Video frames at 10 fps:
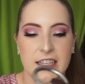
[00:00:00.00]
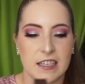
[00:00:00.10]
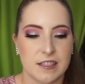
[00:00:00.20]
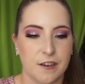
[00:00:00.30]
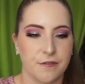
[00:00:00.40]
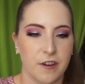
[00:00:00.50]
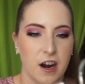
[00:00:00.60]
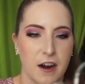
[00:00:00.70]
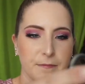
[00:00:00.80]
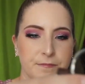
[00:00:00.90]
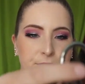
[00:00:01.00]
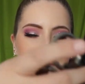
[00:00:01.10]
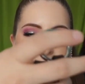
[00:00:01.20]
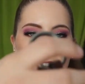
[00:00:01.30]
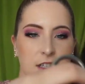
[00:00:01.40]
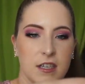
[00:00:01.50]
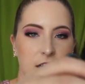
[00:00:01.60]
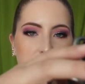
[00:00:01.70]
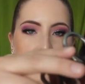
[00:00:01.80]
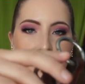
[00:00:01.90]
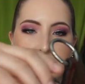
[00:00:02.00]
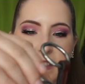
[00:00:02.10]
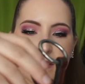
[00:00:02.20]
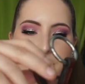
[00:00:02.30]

it so far. And it just